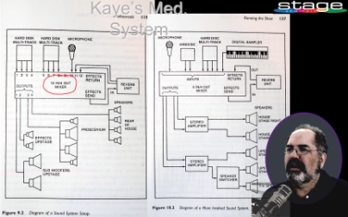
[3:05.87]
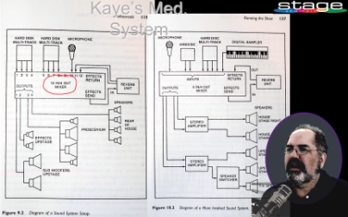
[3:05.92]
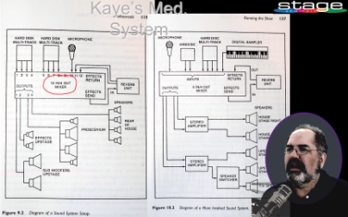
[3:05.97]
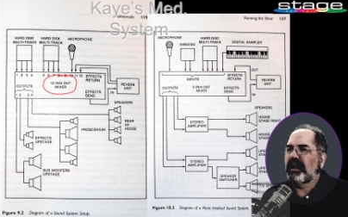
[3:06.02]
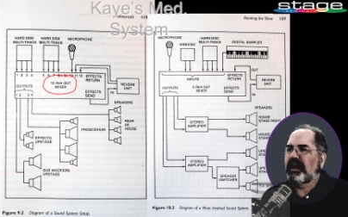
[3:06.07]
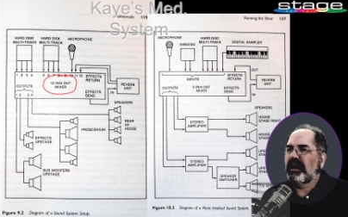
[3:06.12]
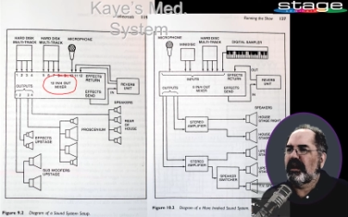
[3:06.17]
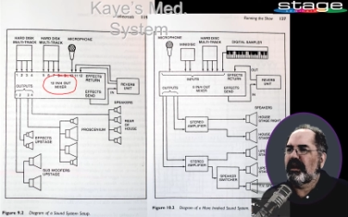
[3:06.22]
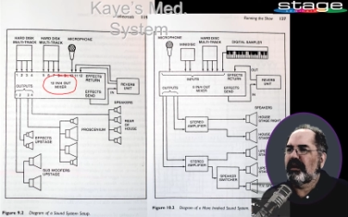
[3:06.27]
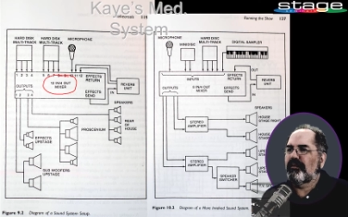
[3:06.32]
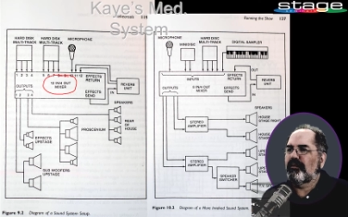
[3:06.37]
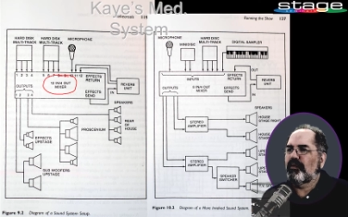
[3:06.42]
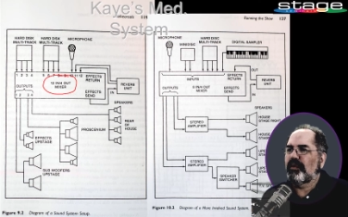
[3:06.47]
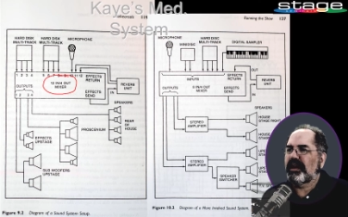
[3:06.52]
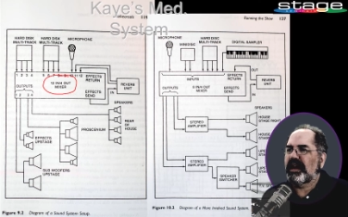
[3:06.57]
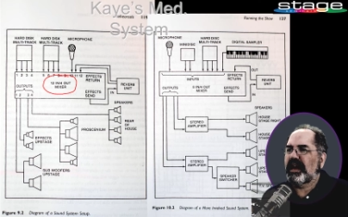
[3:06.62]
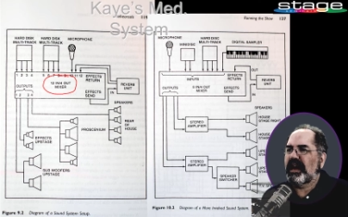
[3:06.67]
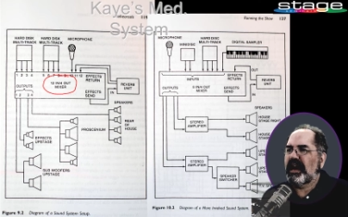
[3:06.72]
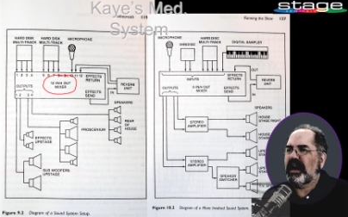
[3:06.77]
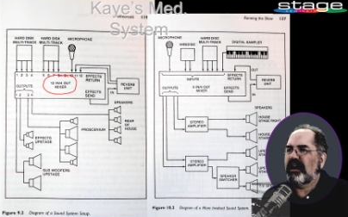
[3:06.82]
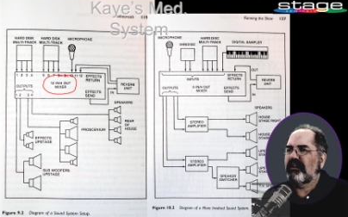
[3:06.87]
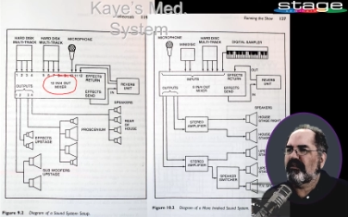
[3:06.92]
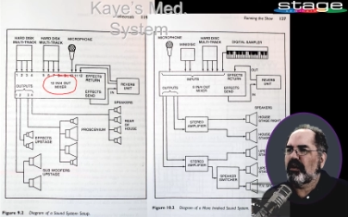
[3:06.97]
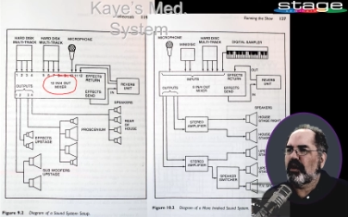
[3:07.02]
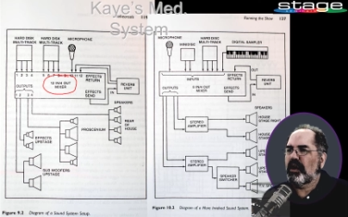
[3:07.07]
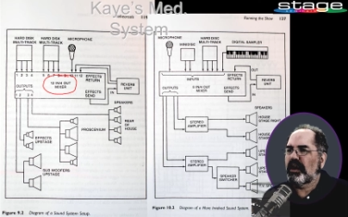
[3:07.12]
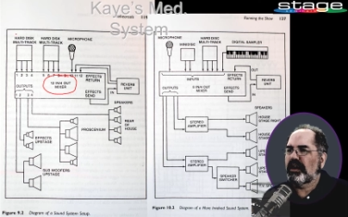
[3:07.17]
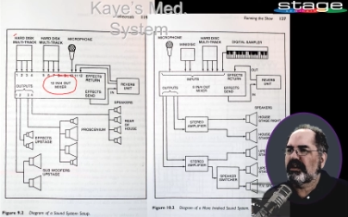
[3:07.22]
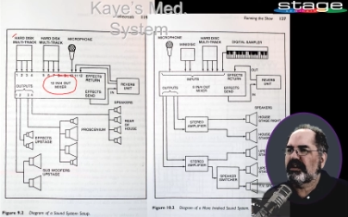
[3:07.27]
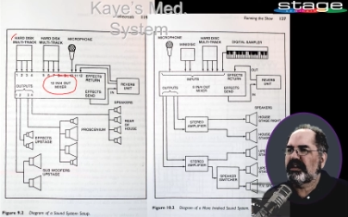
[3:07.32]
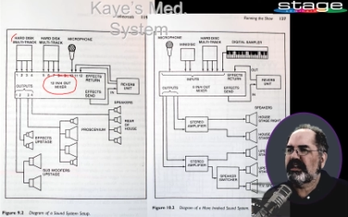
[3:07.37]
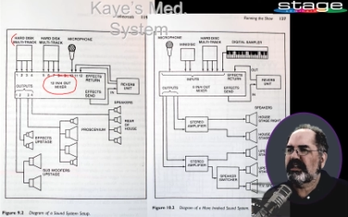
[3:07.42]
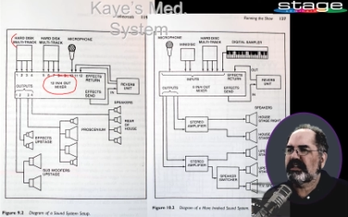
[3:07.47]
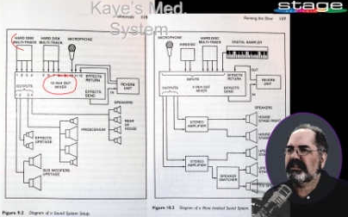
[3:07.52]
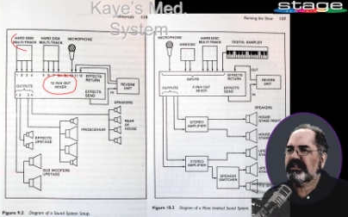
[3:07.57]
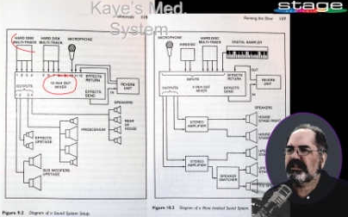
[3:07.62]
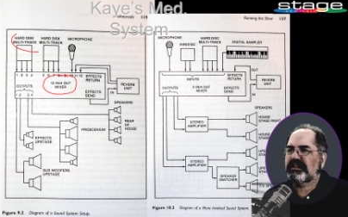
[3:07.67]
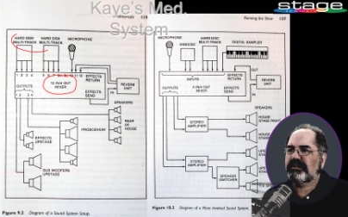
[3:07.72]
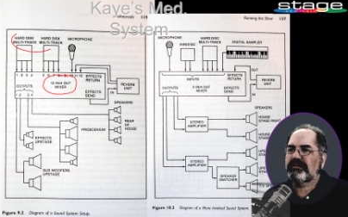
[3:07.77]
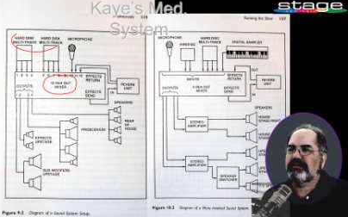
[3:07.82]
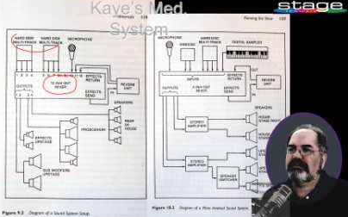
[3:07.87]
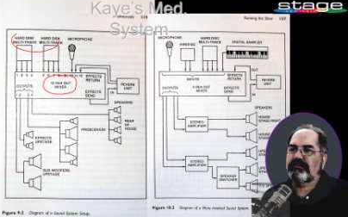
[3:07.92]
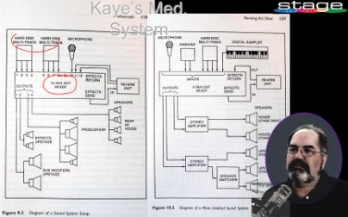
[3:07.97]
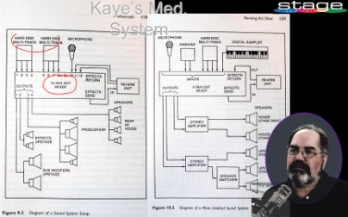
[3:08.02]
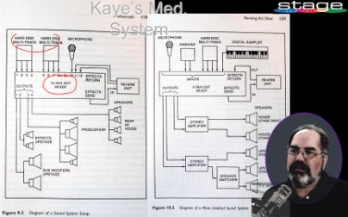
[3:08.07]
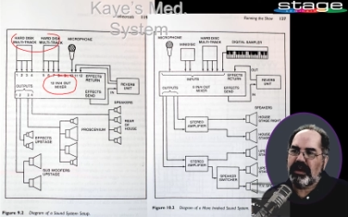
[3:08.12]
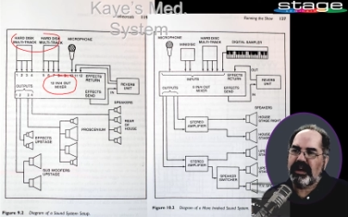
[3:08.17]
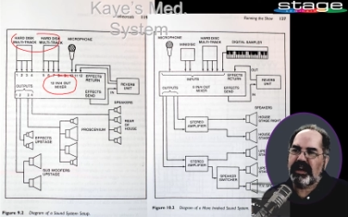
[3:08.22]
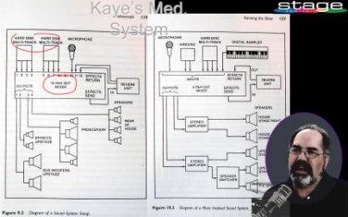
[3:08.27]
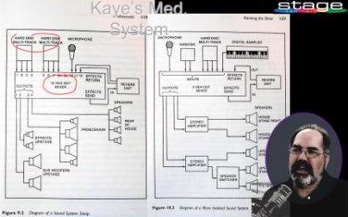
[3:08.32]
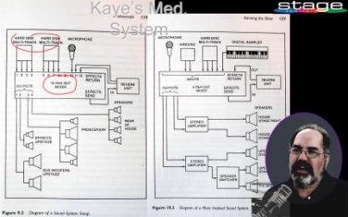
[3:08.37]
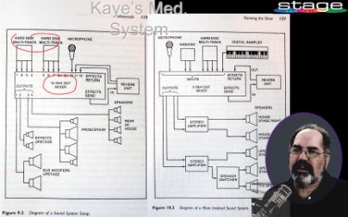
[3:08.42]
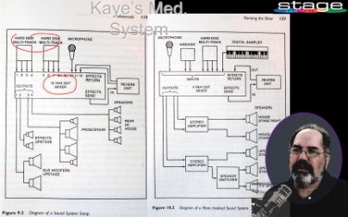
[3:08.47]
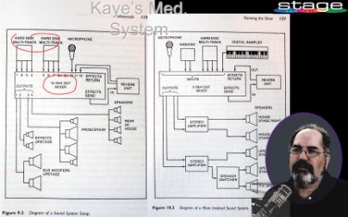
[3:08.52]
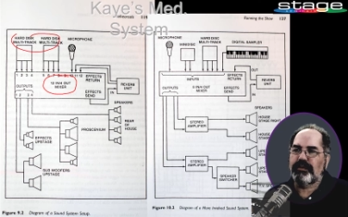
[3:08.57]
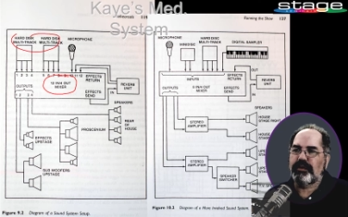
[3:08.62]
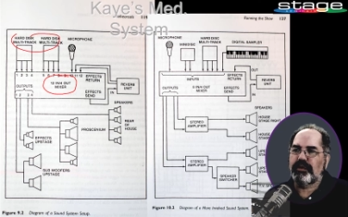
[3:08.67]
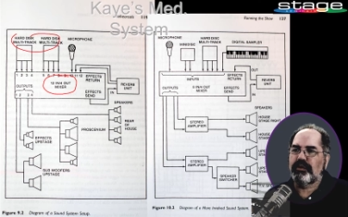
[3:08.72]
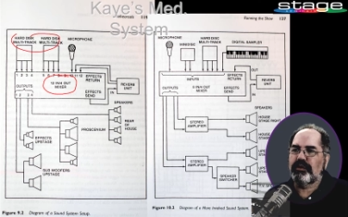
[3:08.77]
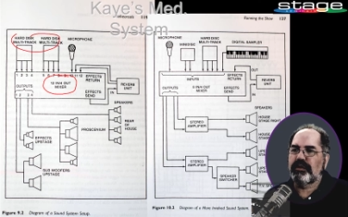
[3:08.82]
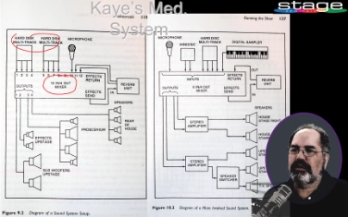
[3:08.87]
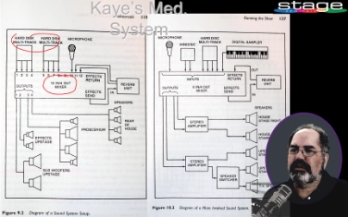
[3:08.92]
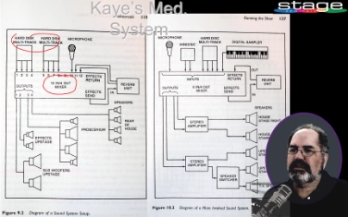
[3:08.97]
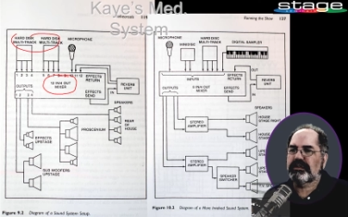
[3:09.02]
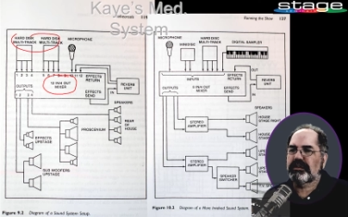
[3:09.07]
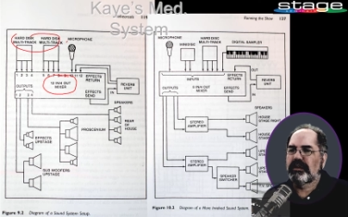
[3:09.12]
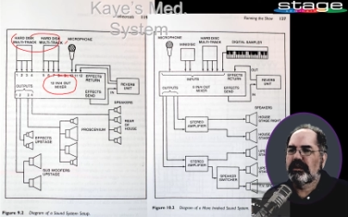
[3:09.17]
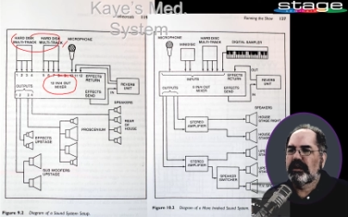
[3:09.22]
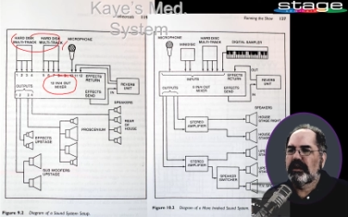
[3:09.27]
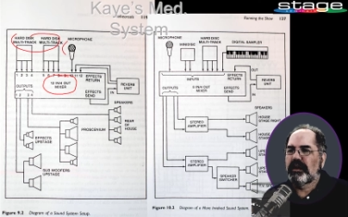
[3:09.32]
we have hard disks, again computers,